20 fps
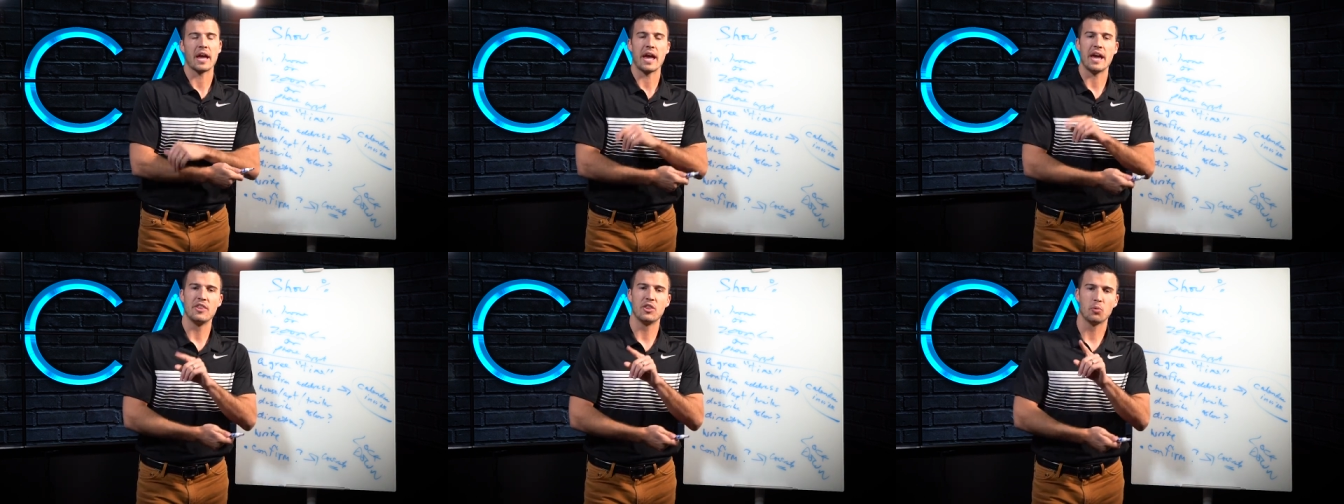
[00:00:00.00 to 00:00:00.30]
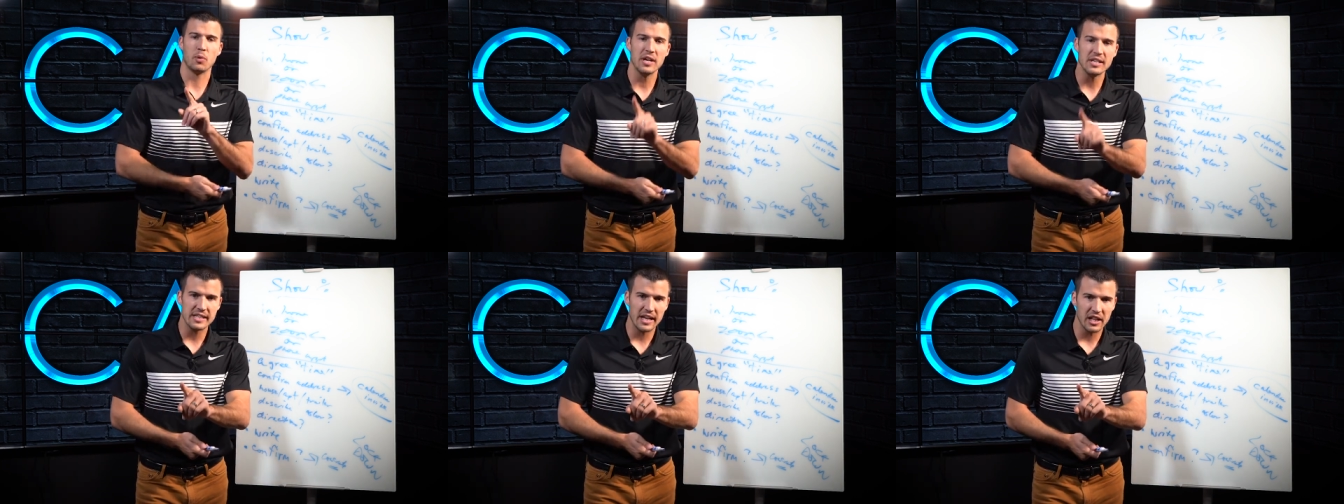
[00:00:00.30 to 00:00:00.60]
And
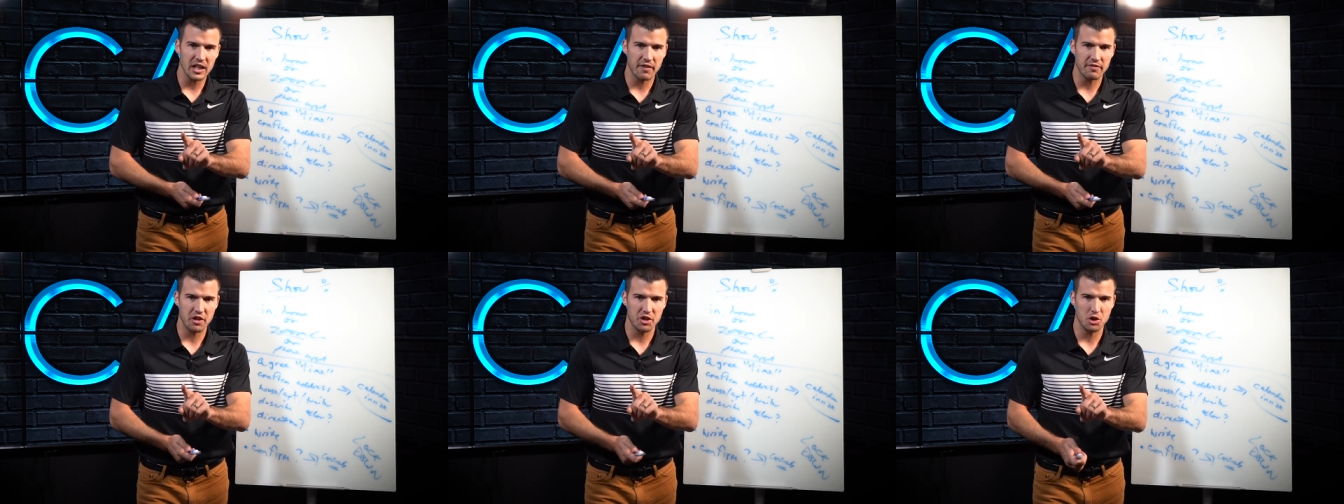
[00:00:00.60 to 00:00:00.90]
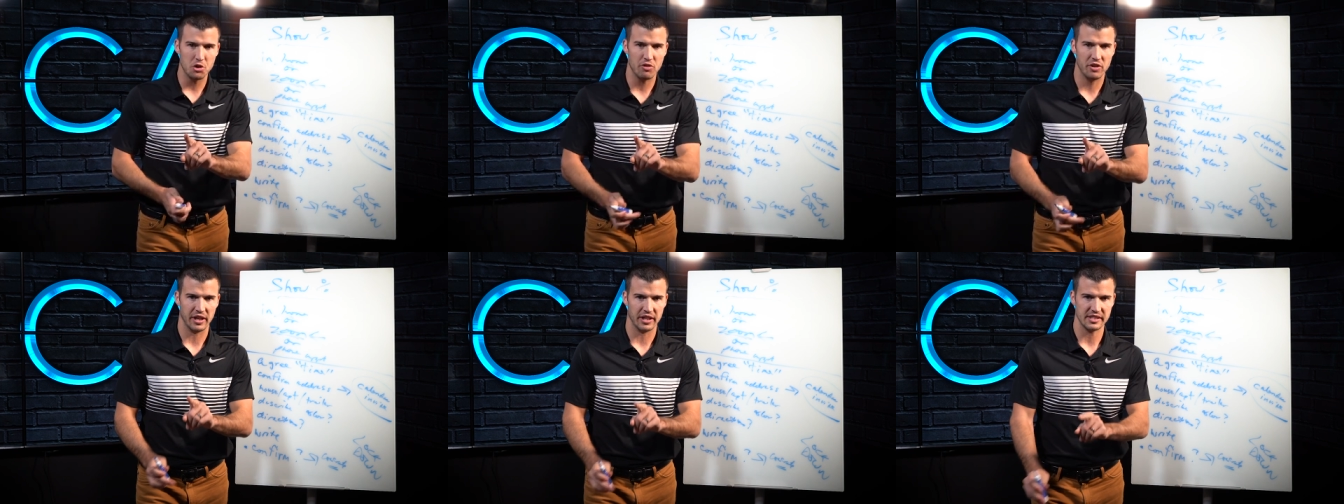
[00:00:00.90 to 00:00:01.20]
the reason I love to
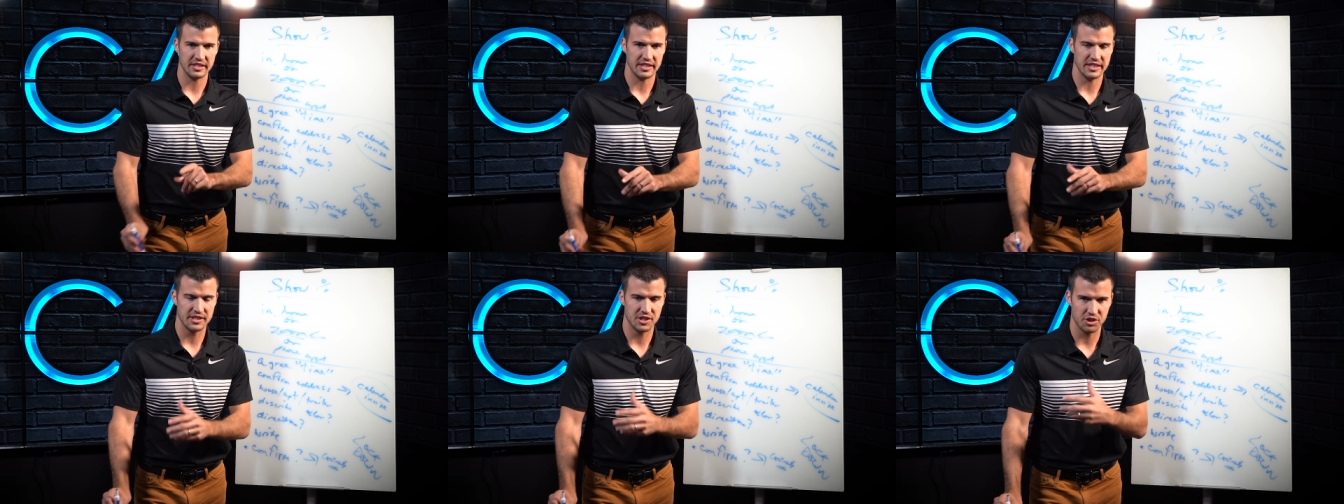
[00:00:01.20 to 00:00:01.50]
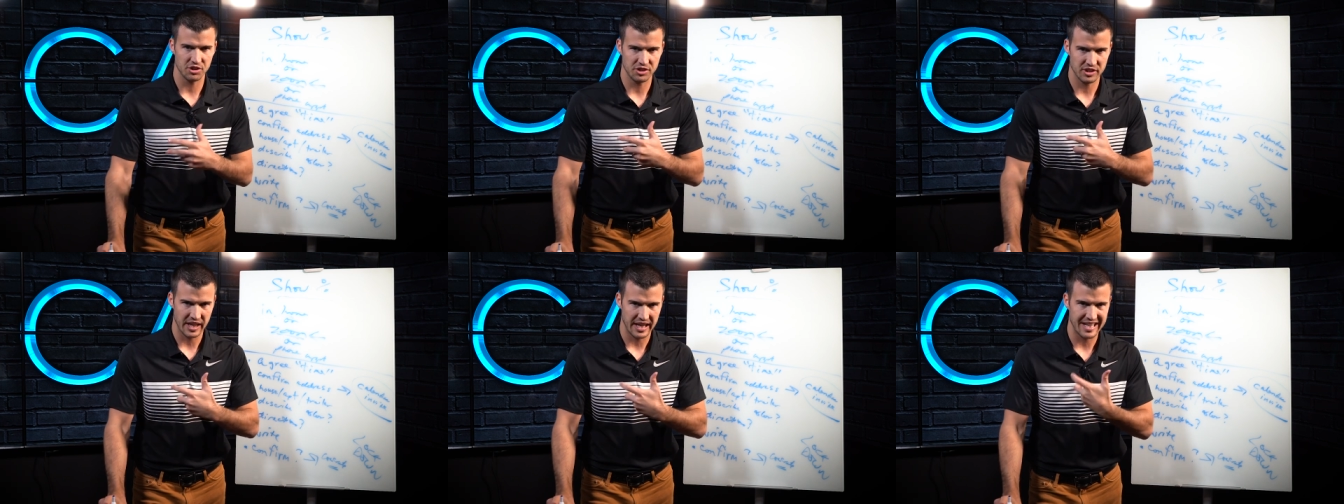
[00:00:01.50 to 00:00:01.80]
do this is
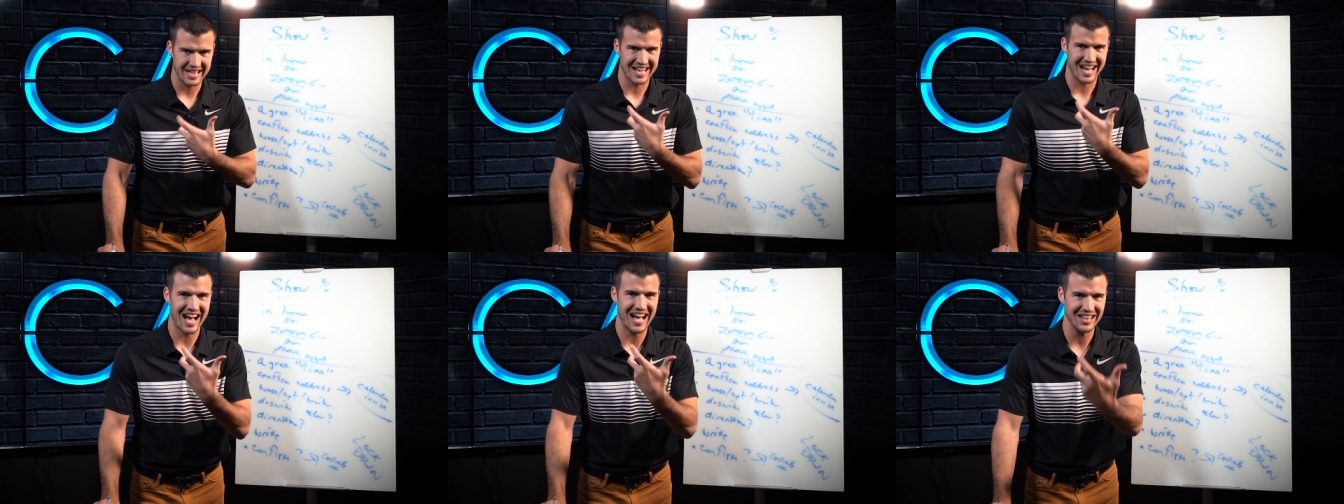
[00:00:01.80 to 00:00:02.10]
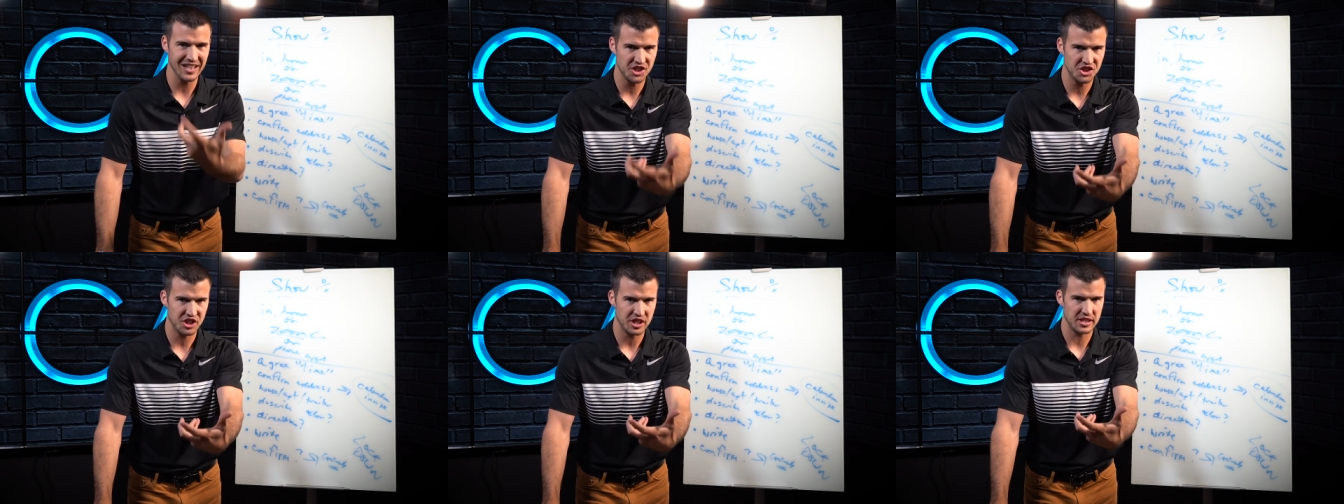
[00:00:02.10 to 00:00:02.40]
there's
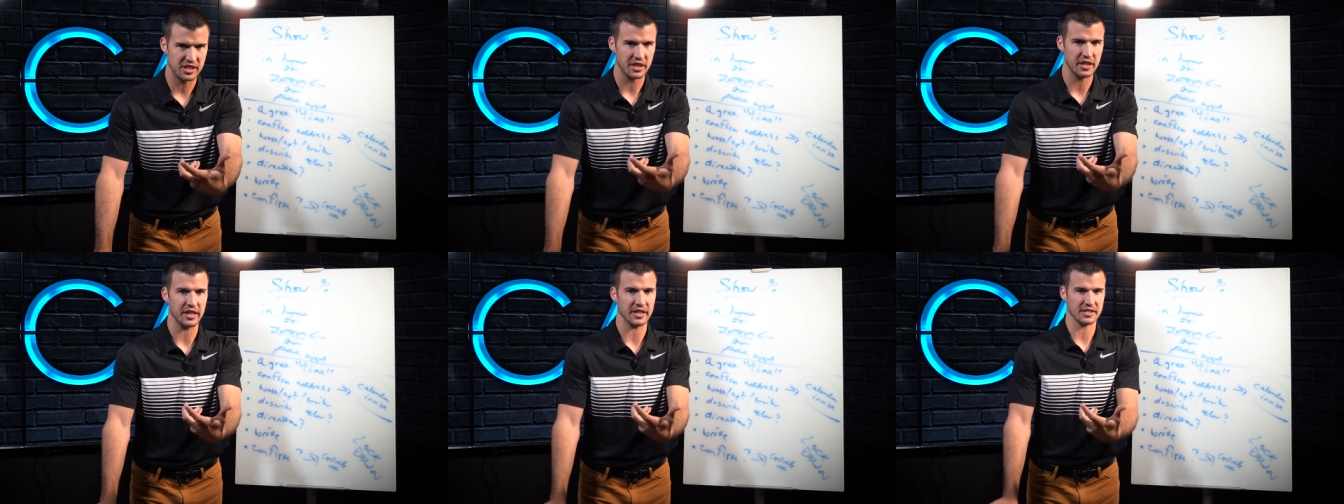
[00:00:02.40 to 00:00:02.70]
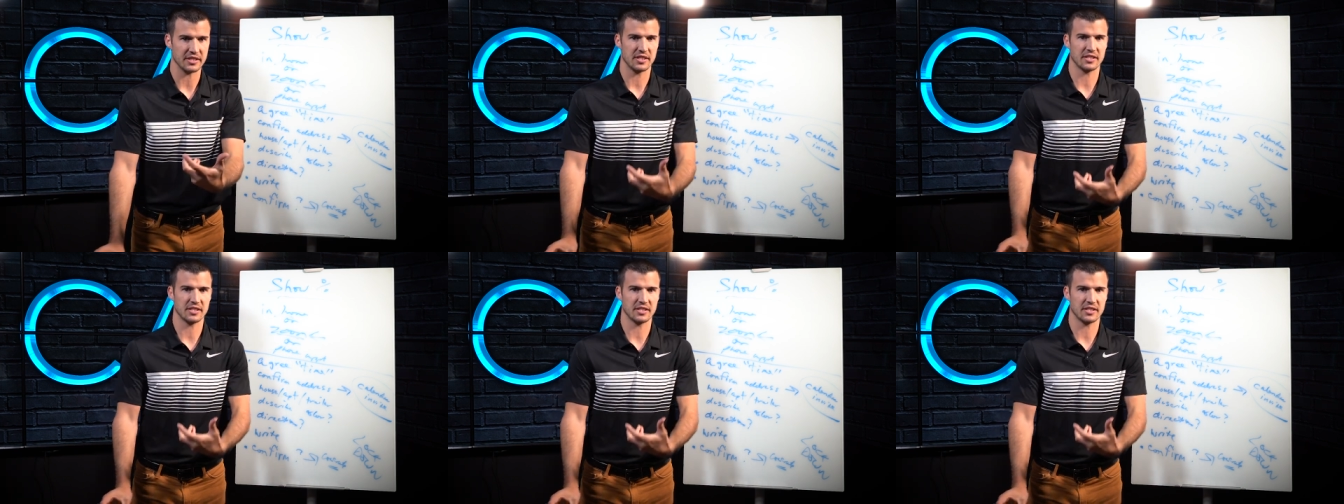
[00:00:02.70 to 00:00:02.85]
psychology to this.